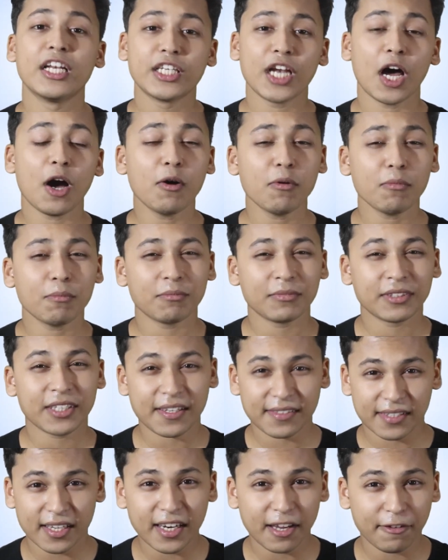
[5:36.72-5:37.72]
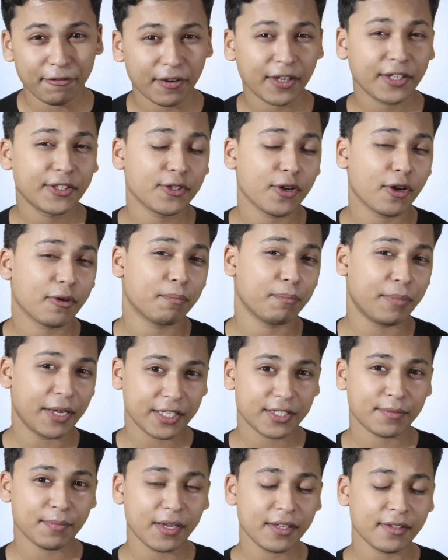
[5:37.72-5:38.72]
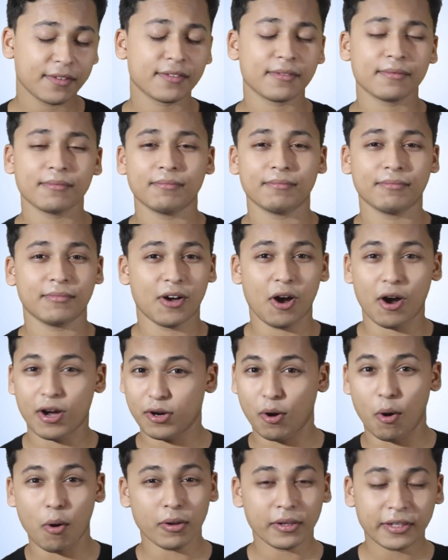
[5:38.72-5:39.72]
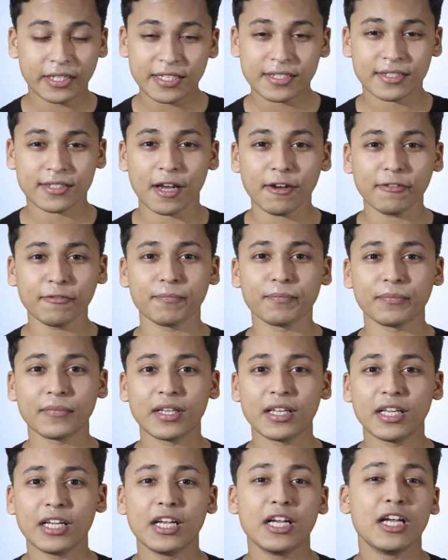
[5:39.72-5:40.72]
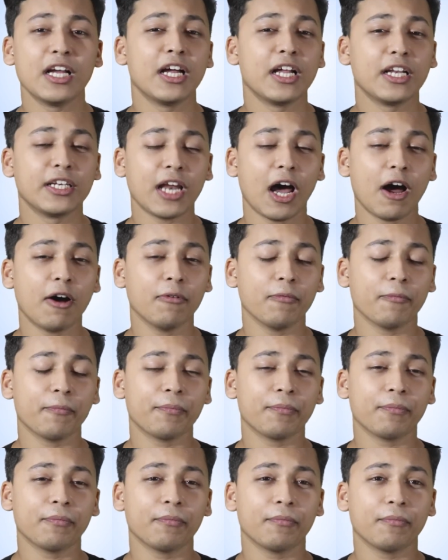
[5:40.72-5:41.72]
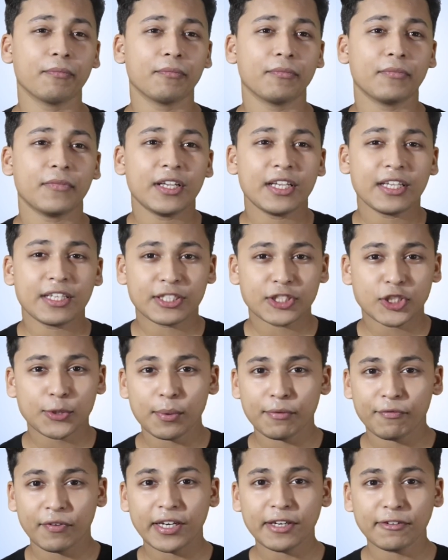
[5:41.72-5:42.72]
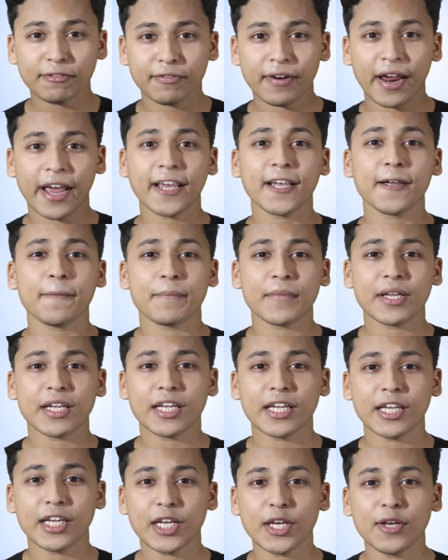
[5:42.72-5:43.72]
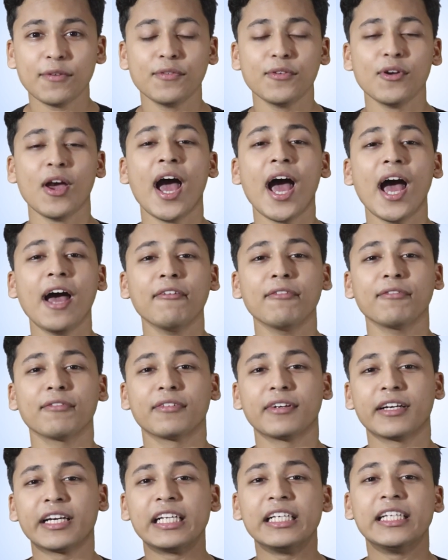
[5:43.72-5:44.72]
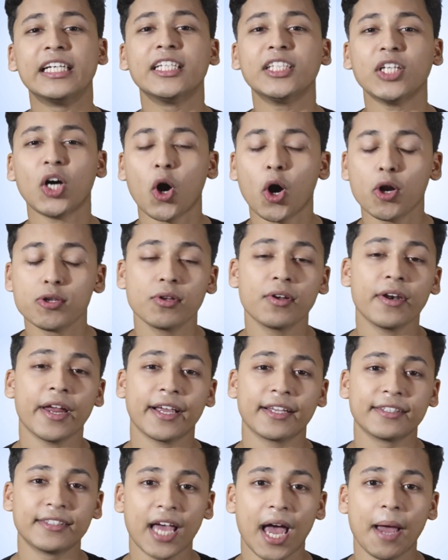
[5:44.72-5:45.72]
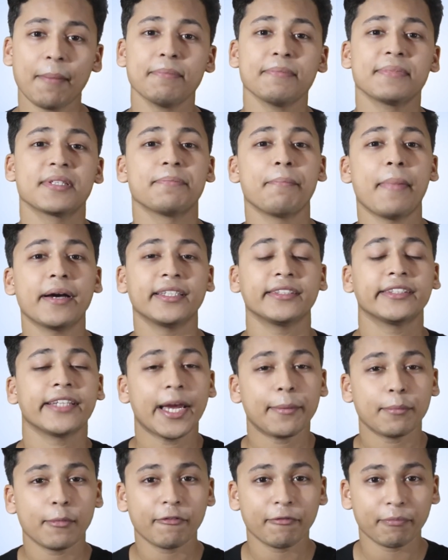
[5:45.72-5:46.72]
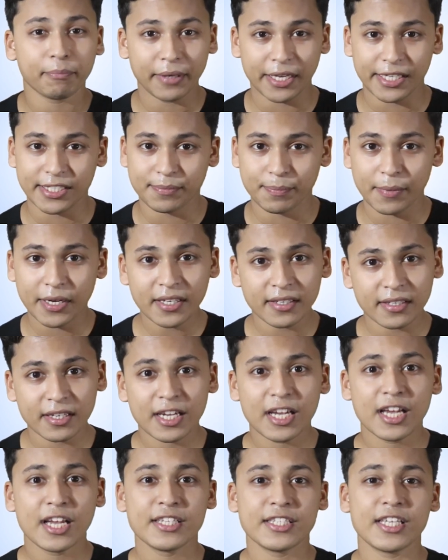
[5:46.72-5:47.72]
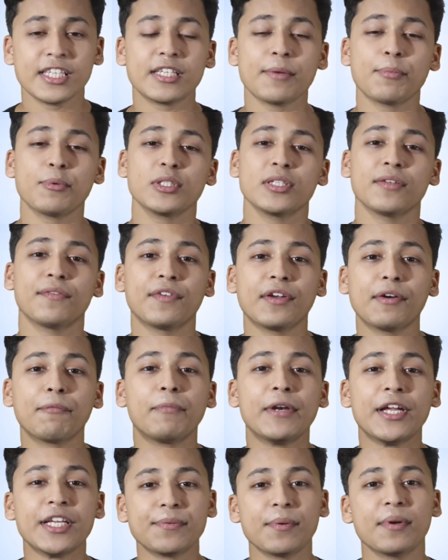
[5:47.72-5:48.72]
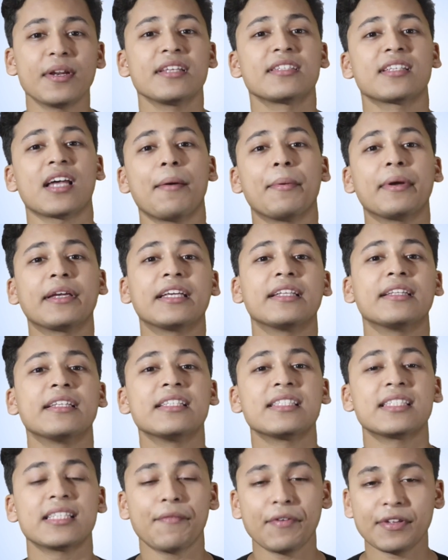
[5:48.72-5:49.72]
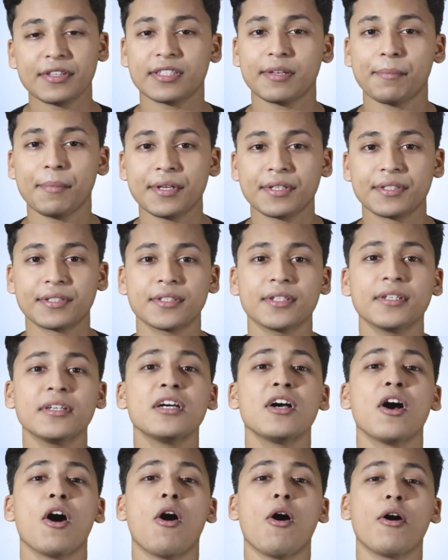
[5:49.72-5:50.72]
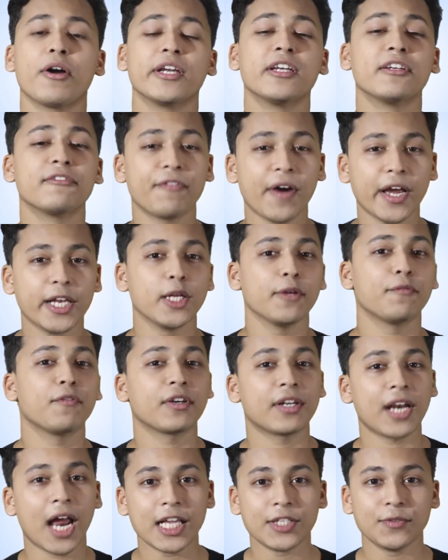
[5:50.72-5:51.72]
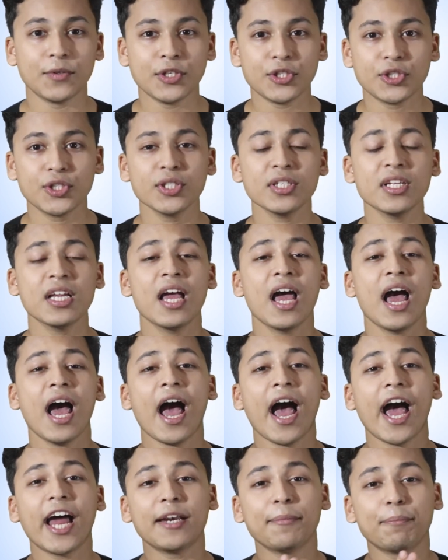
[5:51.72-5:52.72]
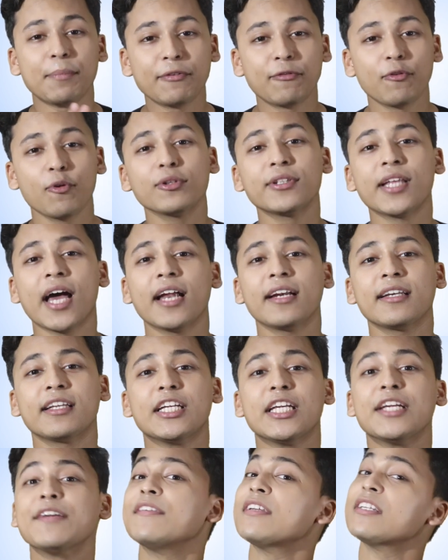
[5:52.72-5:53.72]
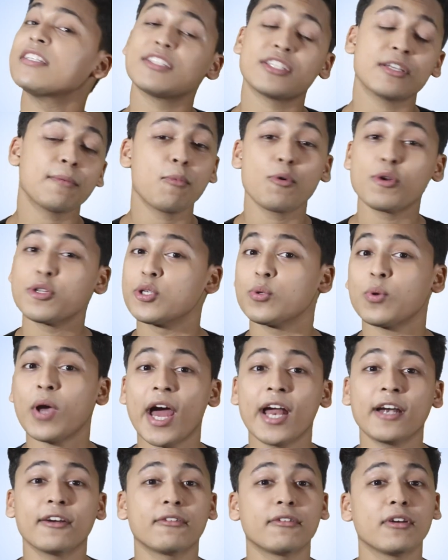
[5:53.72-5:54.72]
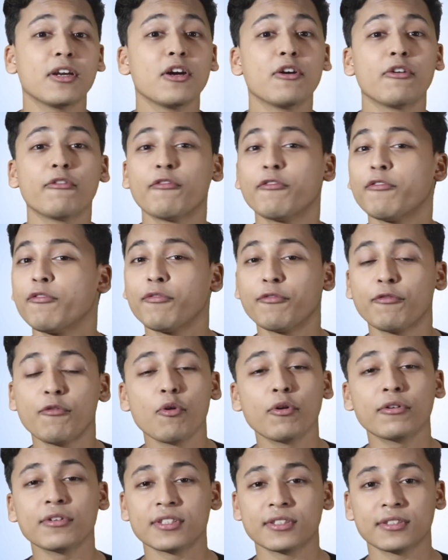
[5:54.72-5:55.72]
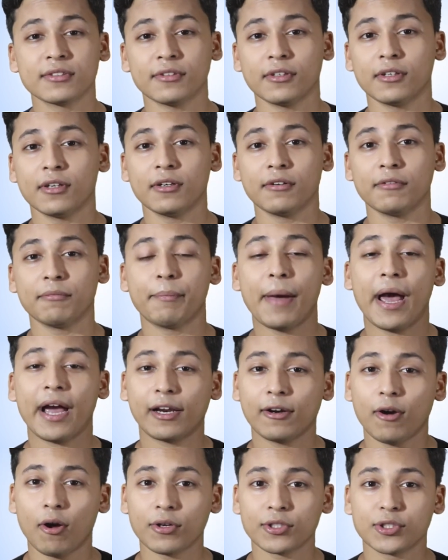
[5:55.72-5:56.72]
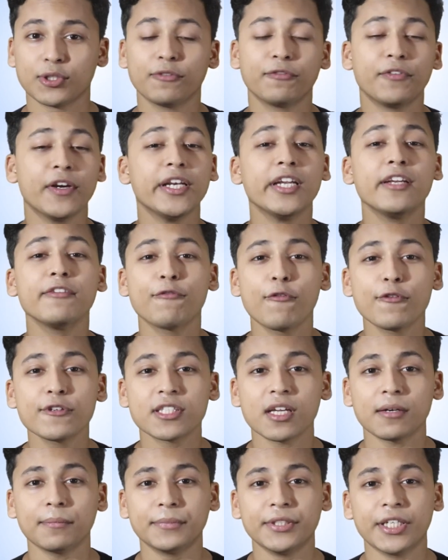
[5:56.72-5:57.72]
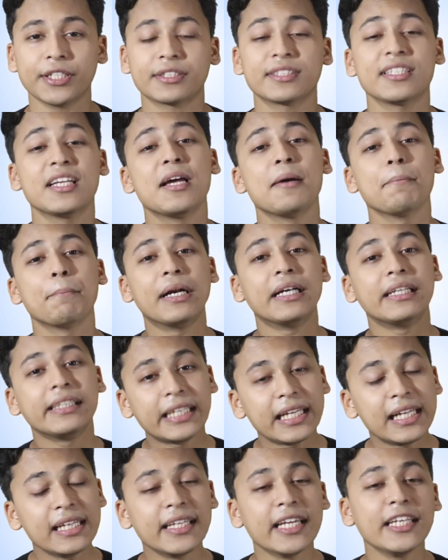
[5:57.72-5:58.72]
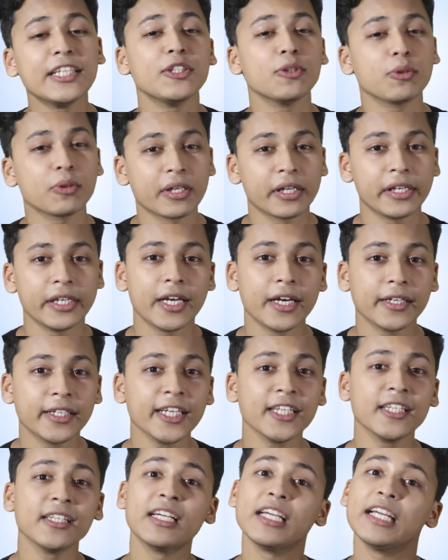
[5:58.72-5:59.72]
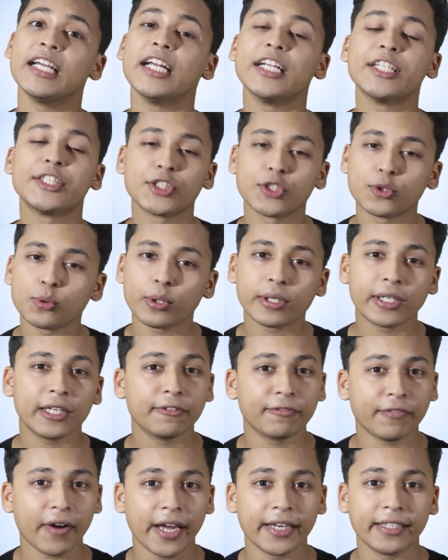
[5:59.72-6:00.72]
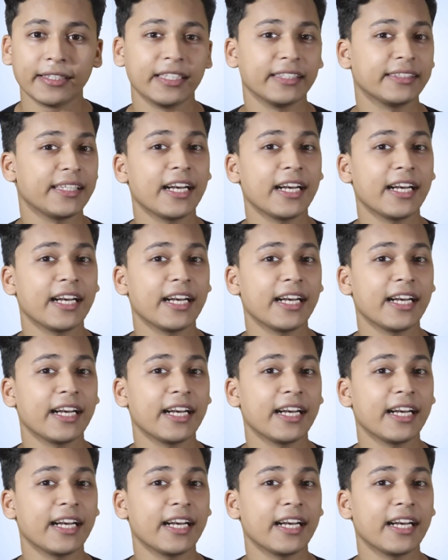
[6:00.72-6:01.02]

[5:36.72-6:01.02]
Now, does that affect your placements and all this stuff? Now, to be very frank, if you have cleared all your exams by the time of placement, say suppose if your placement is coming in the seventh semester or in final year for graduation, and before that, suppose you had four backlogs, you failed in four subjects, but till then you cleared it, it's totally fine.